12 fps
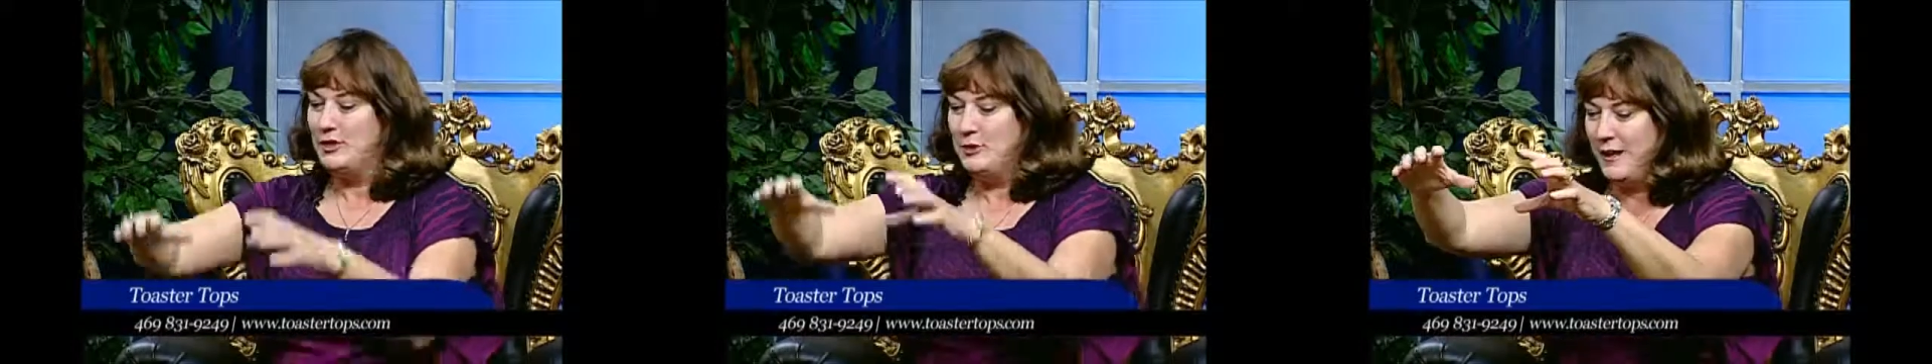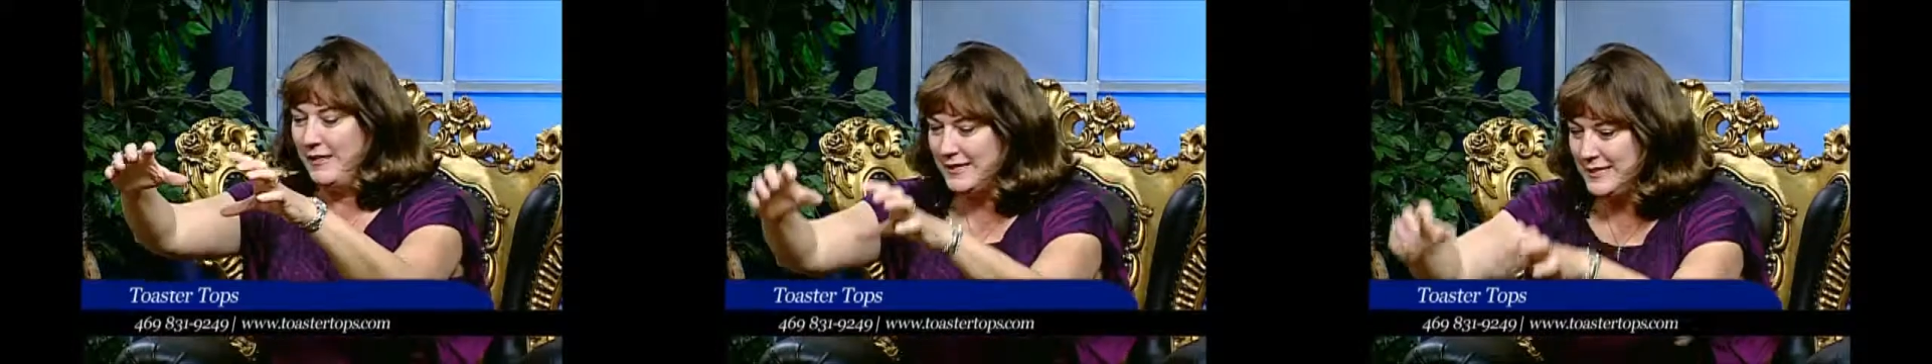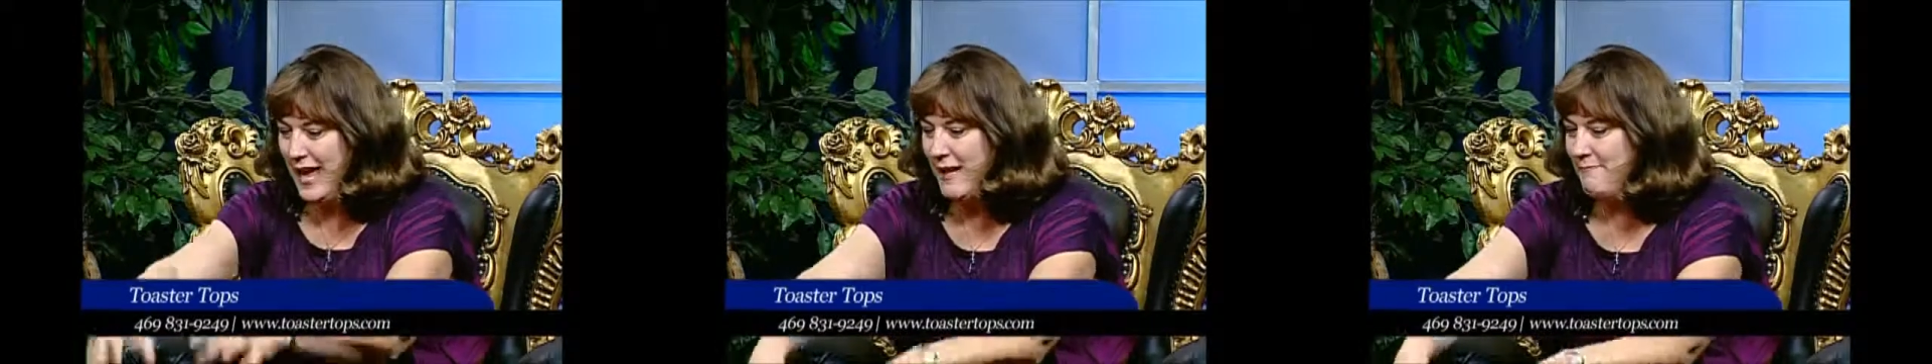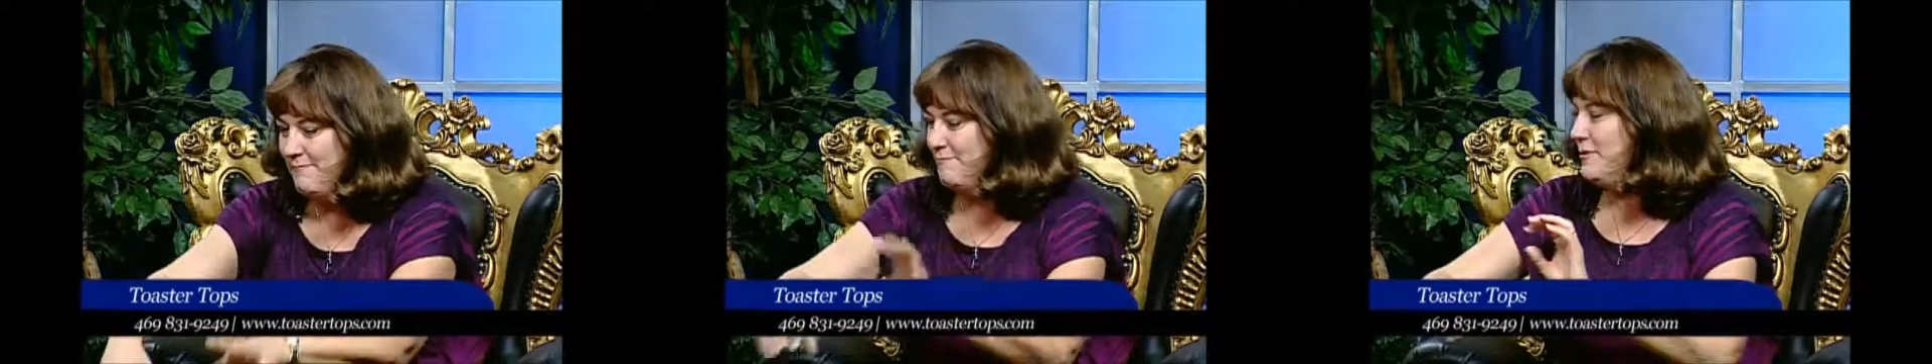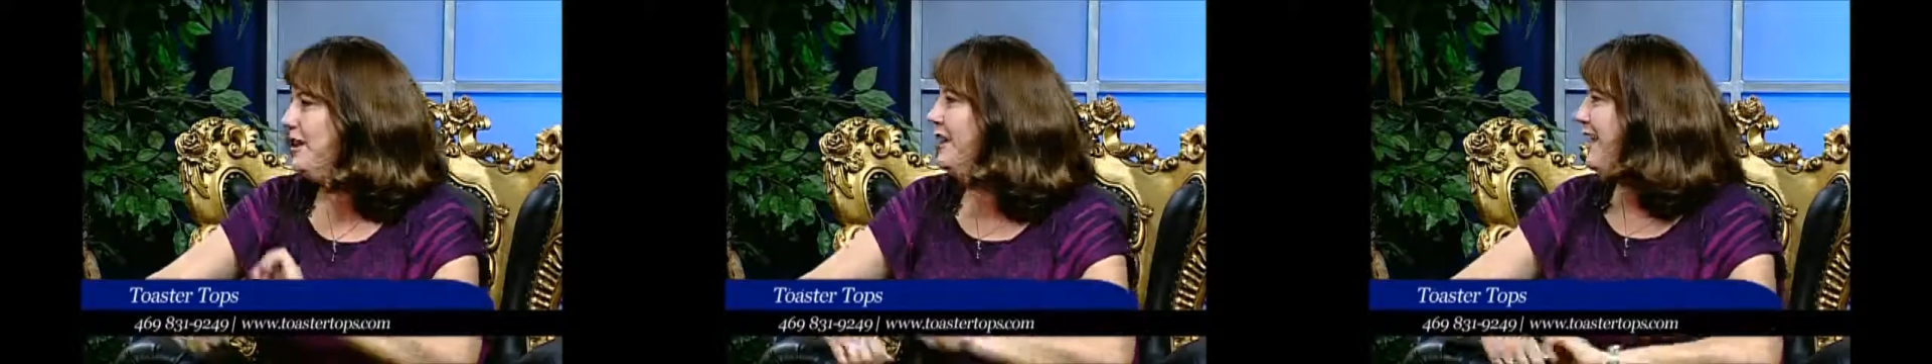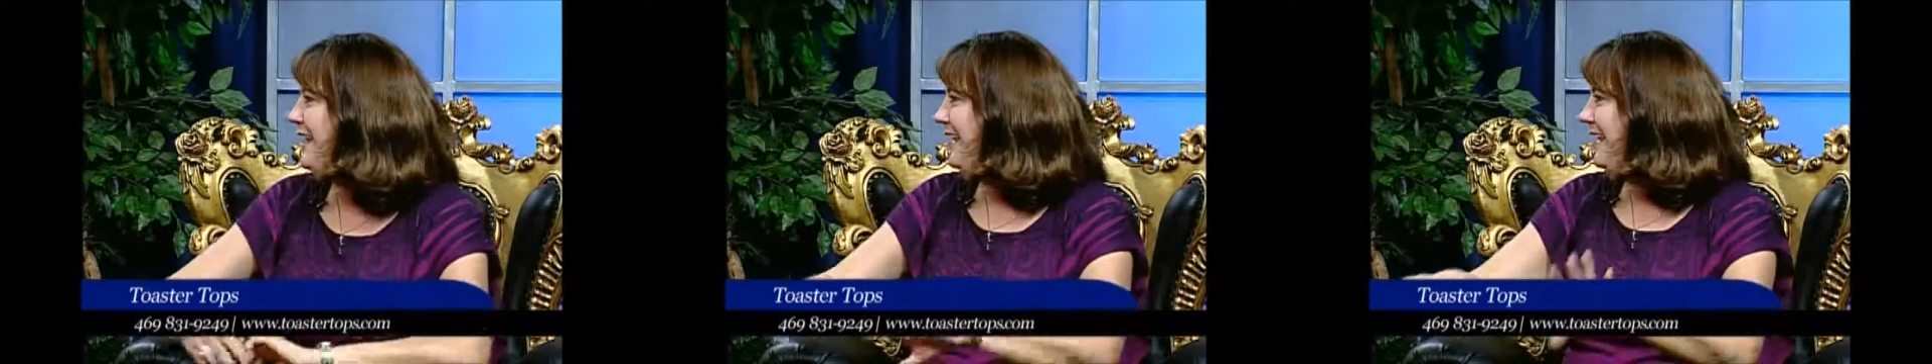she bought the top, put it
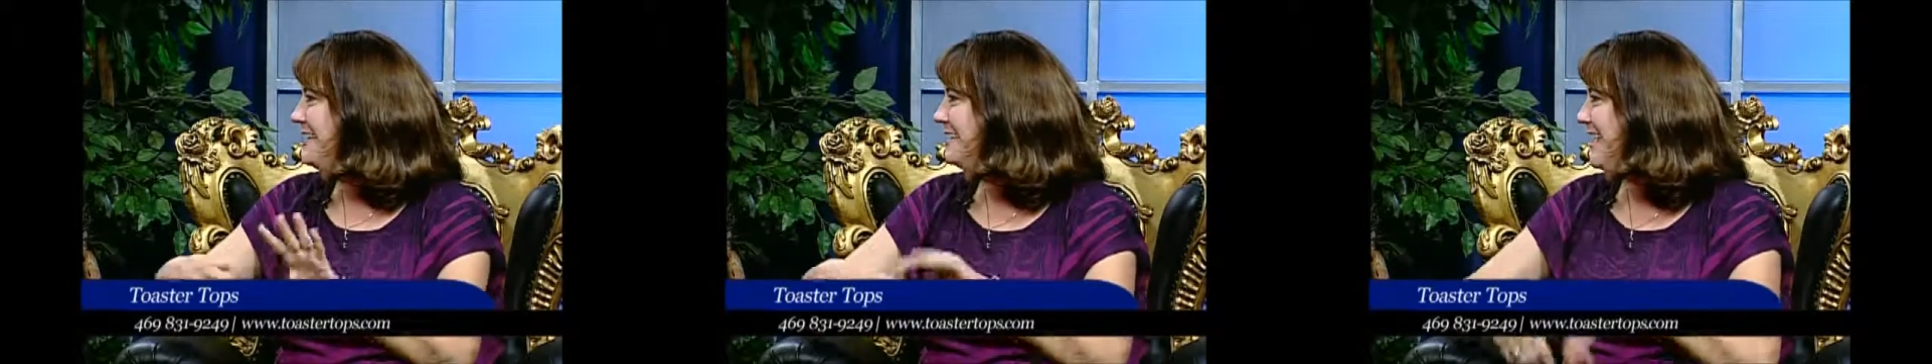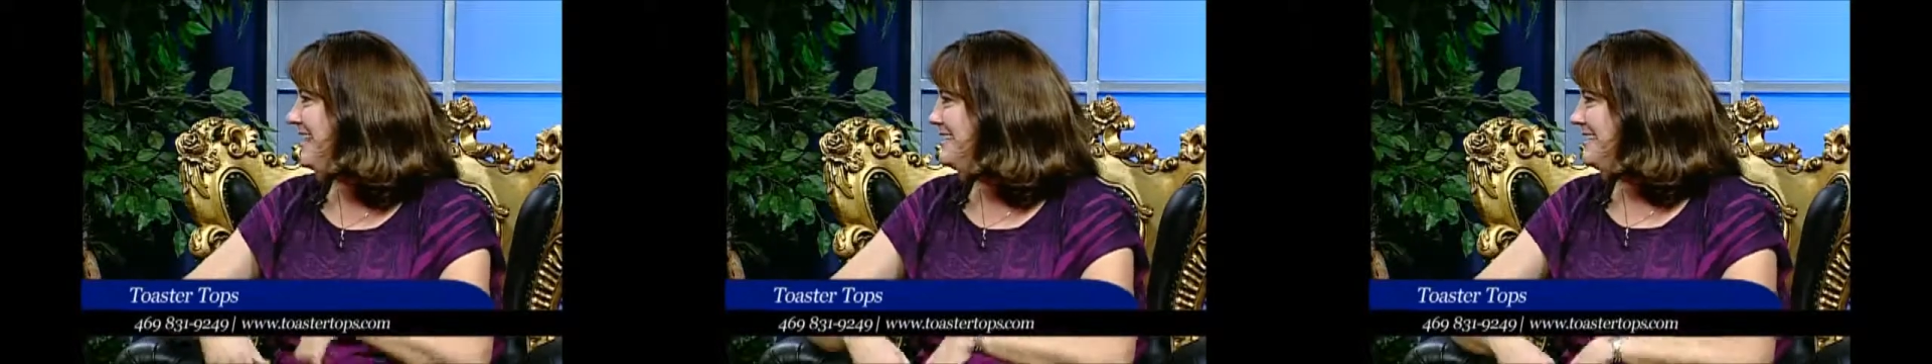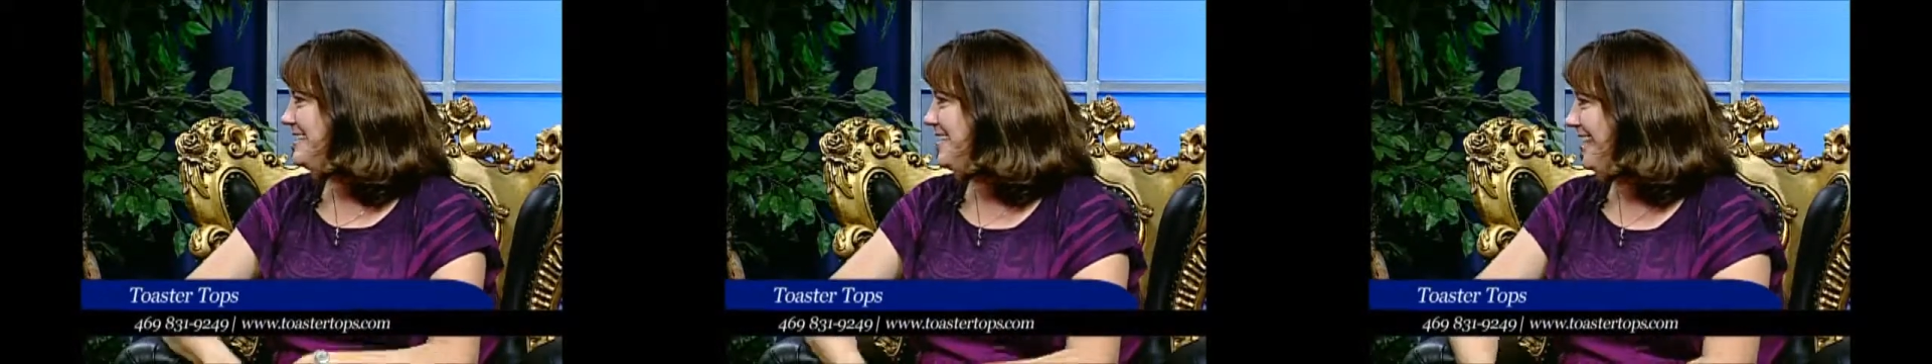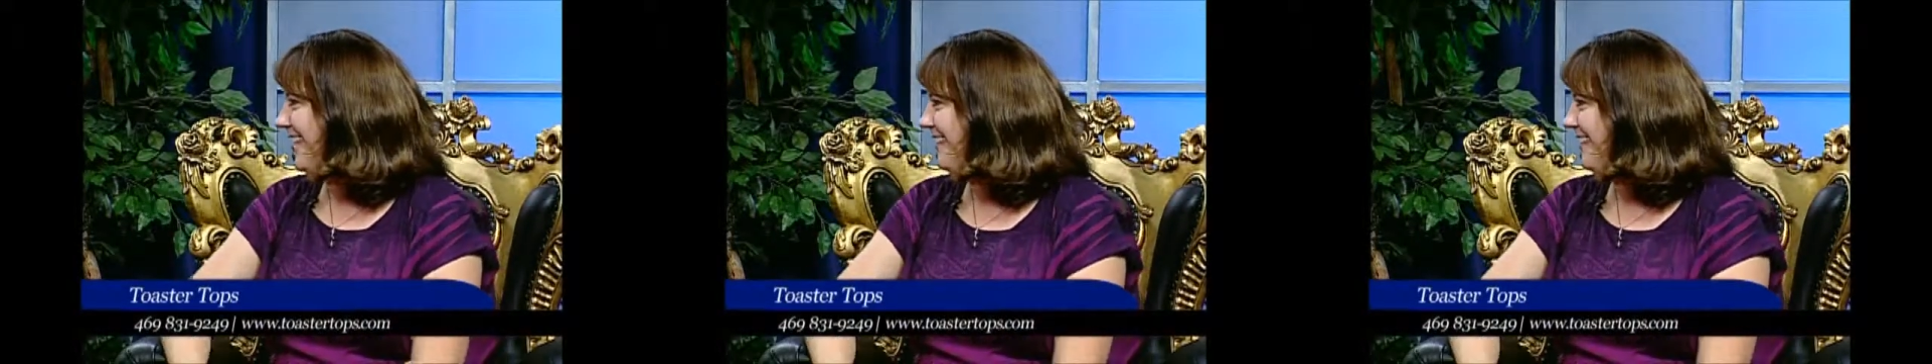on, and now she has it sitting